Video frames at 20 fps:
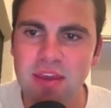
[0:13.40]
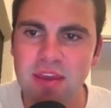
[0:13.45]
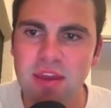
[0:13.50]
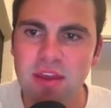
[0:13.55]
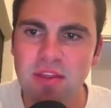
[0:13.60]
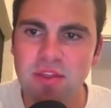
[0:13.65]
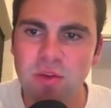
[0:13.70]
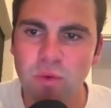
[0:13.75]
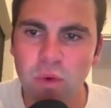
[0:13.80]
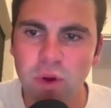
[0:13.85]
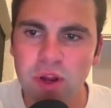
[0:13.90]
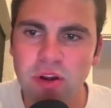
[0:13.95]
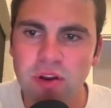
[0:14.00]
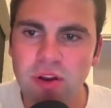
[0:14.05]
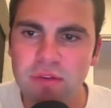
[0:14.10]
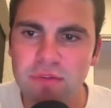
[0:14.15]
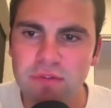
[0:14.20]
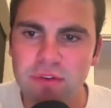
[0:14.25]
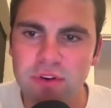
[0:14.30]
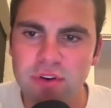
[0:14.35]
They're working on
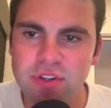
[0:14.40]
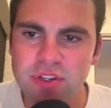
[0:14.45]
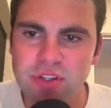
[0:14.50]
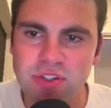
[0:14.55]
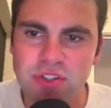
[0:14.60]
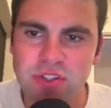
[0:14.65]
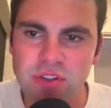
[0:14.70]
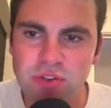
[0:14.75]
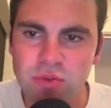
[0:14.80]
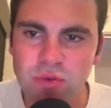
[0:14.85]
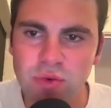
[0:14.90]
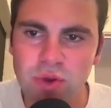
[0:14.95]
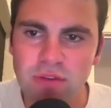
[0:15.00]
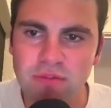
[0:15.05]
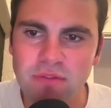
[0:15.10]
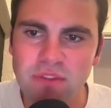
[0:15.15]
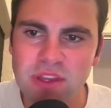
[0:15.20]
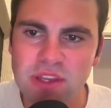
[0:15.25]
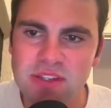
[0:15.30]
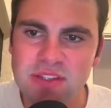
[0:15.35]
a version 2 of
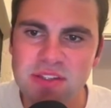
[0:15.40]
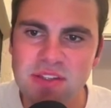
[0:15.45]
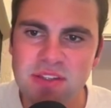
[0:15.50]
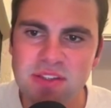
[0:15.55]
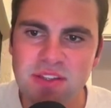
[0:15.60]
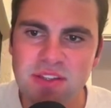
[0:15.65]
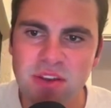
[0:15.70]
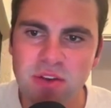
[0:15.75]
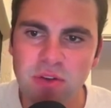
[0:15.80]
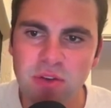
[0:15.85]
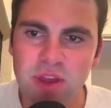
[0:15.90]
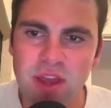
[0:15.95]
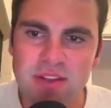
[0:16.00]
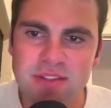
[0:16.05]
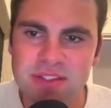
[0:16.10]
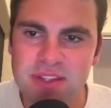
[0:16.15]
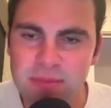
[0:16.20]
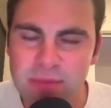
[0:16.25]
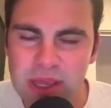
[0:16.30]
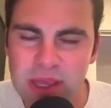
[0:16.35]
this, so
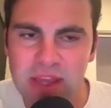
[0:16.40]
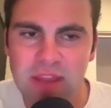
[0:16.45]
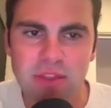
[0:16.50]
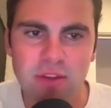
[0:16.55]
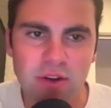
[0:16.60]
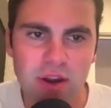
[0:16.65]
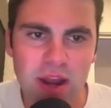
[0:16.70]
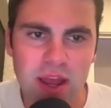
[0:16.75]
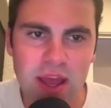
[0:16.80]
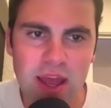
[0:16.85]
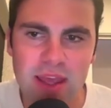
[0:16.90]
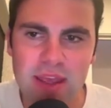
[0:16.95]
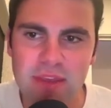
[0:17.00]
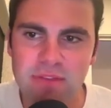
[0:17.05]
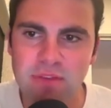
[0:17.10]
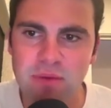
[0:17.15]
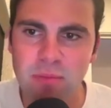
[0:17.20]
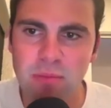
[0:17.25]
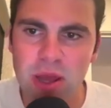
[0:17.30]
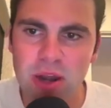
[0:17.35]
constantly making their AI
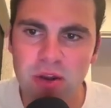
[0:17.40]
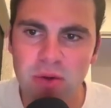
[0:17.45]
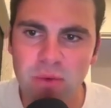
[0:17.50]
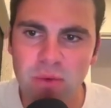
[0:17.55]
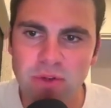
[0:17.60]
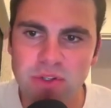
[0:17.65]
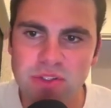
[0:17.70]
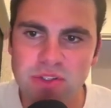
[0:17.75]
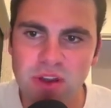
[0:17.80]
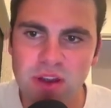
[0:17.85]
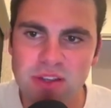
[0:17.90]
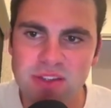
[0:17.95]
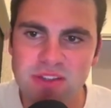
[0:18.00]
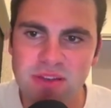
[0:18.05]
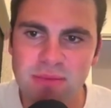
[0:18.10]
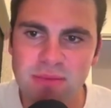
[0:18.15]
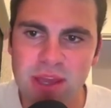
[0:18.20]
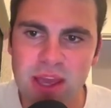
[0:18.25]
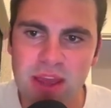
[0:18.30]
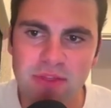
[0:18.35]
even better, which is
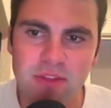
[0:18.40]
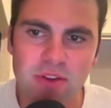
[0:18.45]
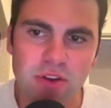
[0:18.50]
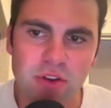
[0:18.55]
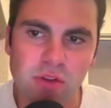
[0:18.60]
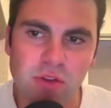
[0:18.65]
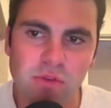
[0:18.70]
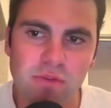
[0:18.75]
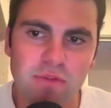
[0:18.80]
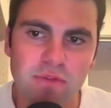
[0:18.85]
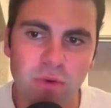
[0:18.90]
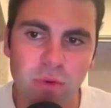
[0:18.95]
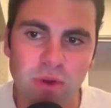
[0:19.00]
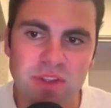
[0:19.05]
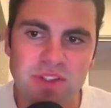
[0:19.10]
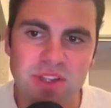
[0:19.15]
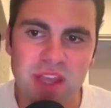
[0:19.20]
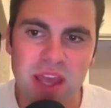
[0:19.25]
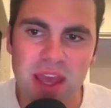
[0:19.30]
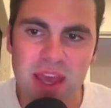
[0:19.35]
awesome. And their new
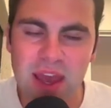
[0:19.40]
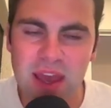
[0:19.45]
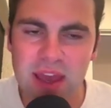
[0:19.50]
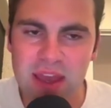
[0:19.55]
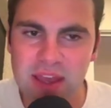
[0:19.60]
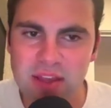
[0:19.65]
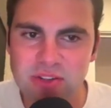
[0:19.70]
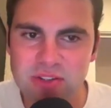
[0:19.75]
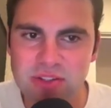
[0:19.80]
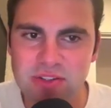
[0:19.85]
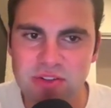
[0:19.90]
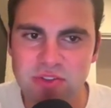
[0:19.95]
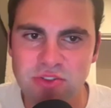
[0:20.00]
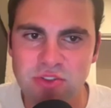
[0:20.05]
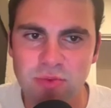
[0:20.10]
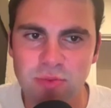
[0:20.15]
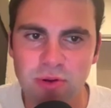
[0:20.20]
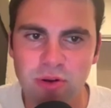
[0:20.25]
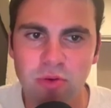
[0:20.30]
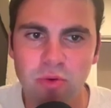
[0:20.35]
voice AI agents are
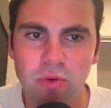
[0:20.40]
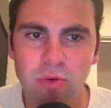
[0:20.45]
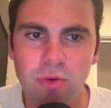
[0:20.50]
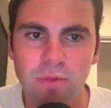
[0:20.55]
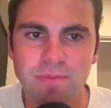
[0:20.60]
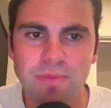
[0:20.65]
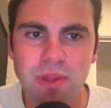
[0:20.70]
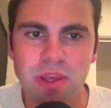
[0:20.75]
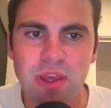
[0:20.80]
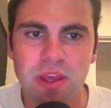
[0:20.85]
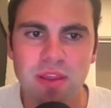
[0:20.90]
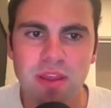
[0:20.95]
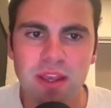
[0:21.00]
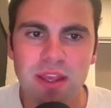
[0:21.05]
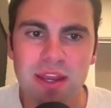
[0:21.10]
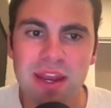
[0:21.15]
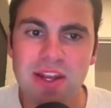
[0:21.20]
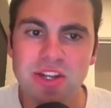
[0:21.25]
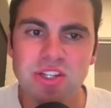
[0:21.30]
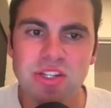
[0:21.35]
super cool. They
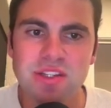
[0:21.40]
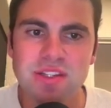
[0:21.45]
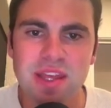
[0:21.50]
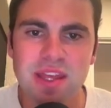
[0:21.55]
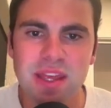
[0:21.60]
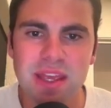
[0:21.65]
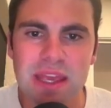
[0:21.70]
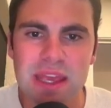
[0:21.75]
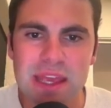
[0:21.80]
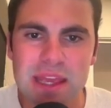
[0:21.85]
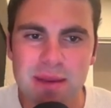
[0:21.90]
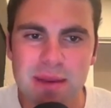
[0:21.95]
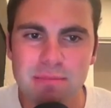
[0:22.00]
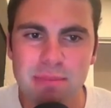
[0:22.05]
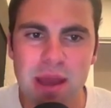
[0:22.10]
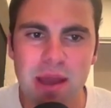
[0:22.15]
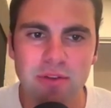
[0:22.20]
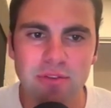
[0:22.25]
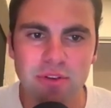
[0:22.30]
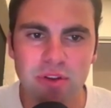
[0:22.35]
can actually take
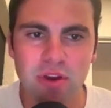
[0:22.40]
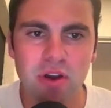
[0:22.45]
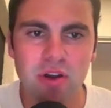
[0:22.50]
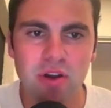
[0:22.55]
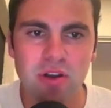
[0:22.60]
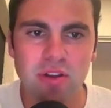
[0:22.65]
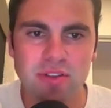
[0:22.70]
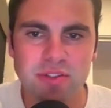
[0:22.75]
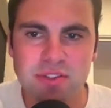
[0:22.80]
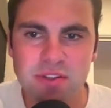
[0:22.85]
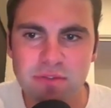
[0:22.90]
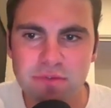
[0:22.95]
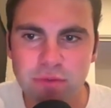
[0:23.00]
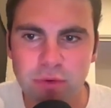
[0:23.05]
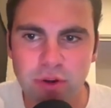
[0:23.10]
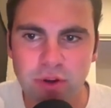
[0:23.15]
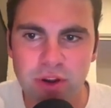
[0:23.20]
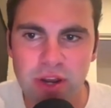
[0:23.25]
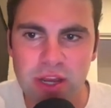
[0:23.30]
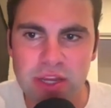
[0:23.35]
inbound calls for
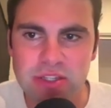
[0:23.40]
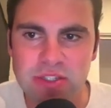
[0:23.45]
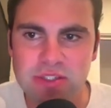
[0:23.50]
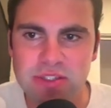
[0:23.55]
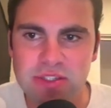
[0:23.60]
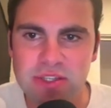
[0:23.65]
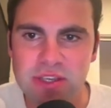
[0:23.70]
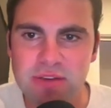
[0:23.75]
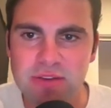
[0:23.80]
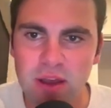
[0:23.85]
your agency.